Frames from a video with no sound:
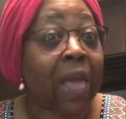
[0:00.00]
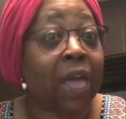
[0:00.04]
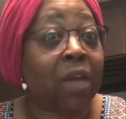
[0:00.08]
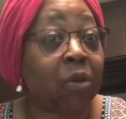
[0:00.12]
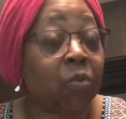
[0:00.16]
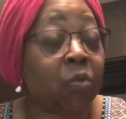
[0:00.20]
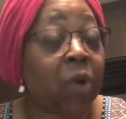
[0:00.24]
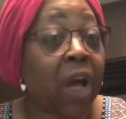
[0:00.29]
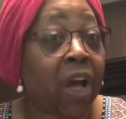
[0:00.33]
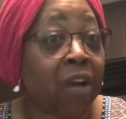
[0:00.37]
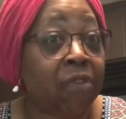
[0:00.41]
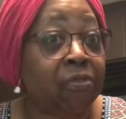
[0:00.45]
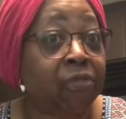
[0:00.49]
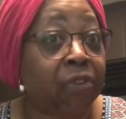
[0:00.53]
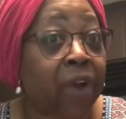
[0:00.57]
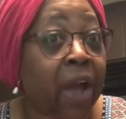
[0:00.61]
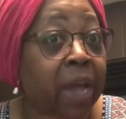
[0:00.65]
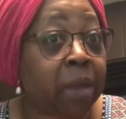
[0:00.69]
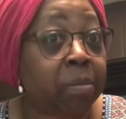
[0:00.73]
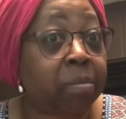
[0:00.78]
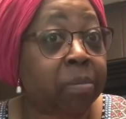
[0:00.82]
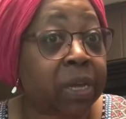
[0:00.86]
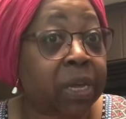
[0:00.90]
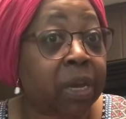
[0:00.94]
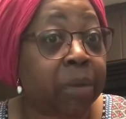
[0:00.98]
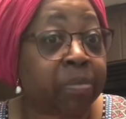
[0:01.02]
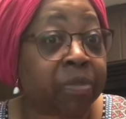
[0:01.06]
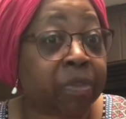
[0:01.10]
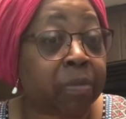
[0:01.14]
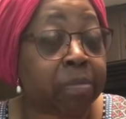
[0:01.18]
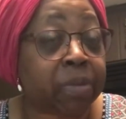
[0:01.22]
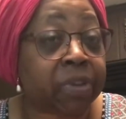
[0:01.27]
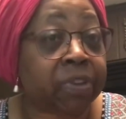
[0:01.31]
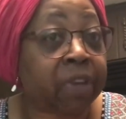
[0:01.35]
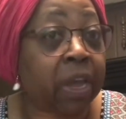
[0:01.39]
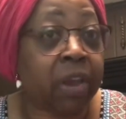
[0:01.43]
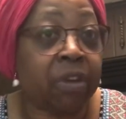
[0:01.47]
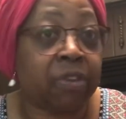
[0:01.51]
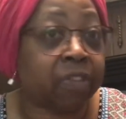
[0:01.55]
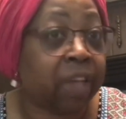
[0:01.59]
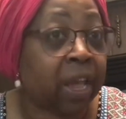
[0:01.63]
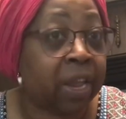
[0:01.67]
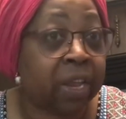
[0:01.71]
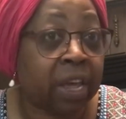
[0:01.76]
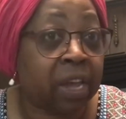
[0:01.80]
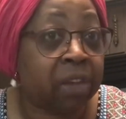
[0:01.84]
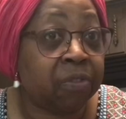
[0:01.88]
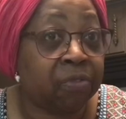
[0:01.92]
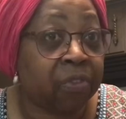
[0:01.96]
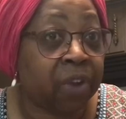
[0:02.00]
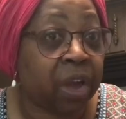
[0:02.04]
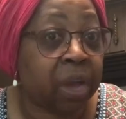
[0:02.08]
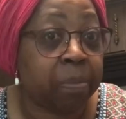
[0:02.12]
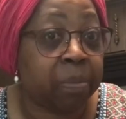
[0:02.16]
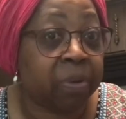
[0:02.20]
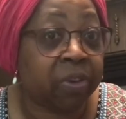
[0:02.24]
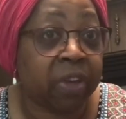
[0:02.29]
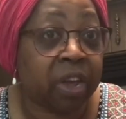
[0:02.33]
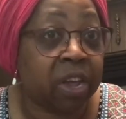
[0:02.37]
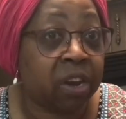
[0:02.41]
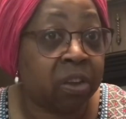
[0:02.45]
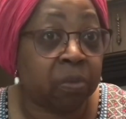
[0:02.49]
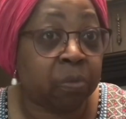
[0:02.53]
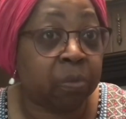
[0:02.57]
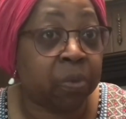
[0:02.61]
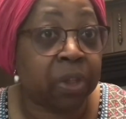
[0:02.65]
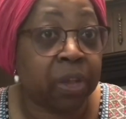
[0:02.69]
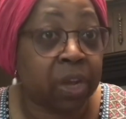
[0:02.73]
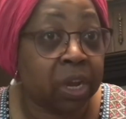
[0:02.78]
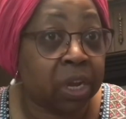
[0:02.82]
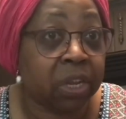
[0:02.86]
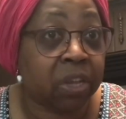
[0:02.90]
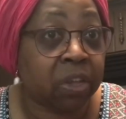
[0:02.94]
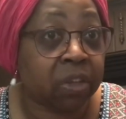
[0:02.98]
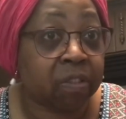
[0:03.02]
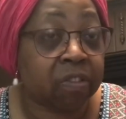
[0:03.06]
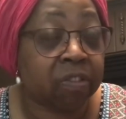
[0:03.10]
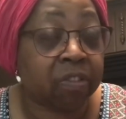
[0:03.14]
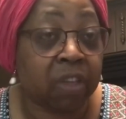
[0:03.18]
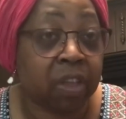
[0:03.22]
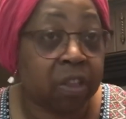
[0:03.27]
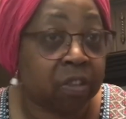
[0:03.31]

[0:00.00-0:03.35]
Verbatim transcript: it, I fried me up some potatoes. I like fried potatoes with onions.